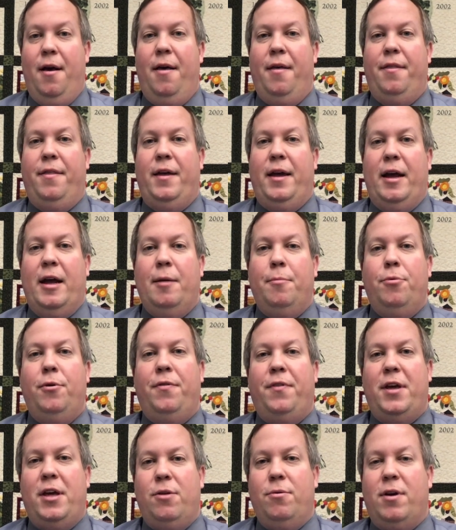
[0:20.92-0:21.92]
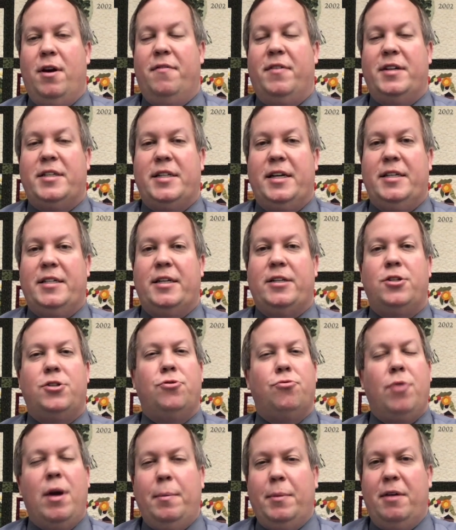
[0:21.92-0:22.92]
The input that you give us is
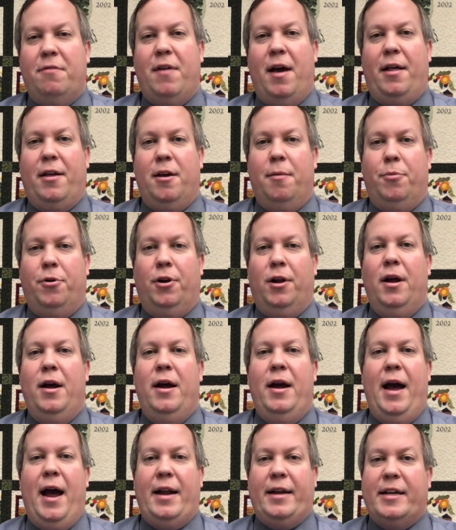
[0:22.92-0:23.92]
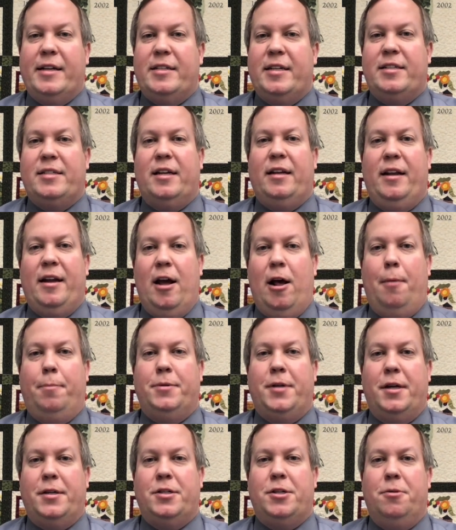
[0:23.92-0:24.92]
extremely valuable and consistently helps
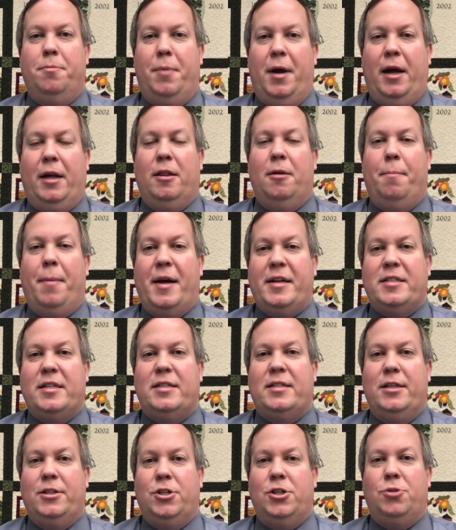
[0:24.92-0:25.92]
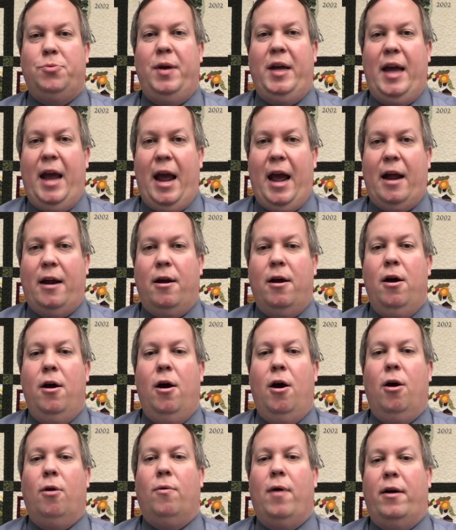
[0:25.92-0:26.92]
us to make the best decisions we can
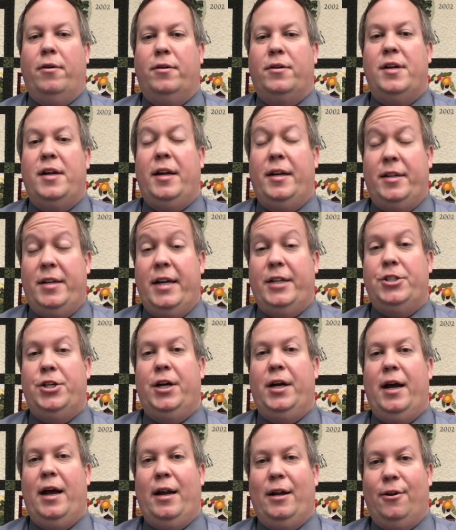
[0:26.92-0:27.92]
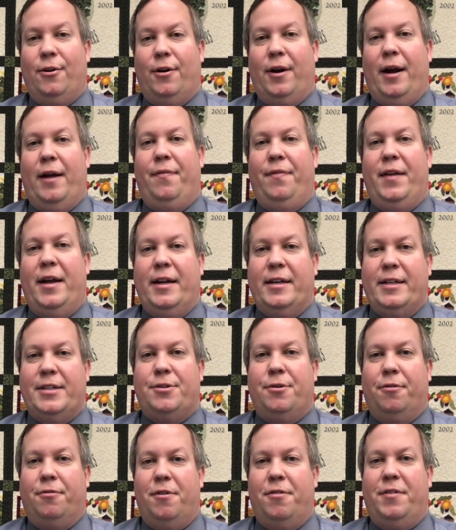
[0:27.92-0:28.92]
around teaching and learning in
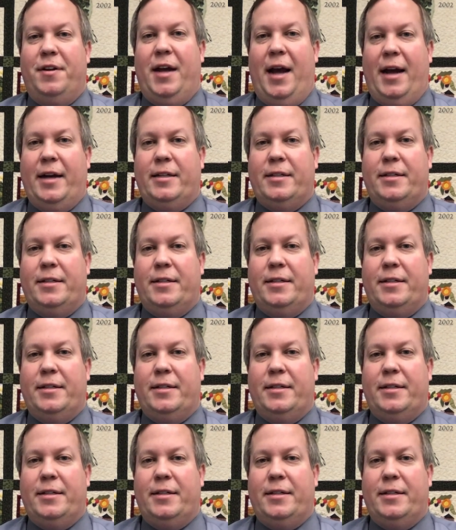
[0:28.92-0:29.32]
District 58.